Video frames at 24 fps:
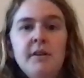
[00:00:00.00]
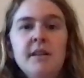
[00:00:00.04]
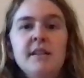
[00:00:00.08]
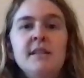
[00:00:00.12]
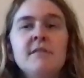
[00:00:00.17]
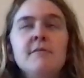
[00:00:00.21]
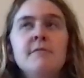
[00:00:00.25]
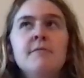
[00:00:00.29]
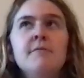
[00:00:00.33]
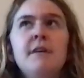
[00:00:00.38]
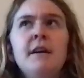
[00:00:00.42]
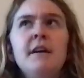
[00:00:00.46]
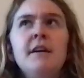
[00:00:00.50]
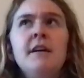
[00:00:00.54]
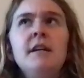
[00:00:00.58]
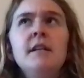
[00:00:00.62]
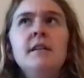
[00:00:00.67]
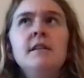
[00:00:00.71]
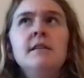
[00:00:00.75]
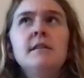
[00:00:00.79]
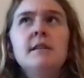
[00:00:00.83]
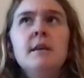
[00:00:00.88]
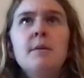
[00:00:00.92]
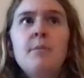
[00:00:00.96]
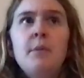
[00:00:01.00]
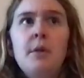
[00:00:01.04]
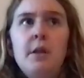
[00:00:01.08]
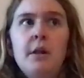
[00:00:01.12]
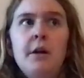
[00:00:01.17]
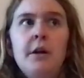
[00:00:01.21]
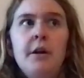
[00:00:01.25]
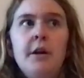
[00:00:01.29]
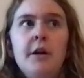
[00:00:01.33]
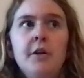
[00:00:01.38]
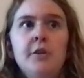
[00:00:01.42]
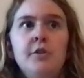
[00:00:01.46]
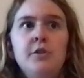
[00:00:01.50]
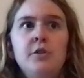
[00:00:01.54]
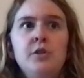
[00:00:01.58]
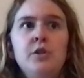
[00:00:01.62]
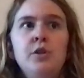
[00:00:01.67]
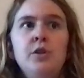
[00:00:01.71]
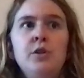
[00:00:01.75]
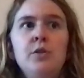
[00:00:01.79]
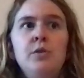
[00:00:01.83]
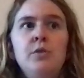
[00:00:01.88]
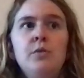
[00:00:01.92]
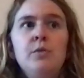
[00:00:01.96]
It's very similar
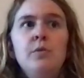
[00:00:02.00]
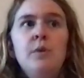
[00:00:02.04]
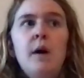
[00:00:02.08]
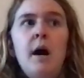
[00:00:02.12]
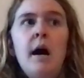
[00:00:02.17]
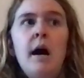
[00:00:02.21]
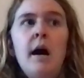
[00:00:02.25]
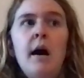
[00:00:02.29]
to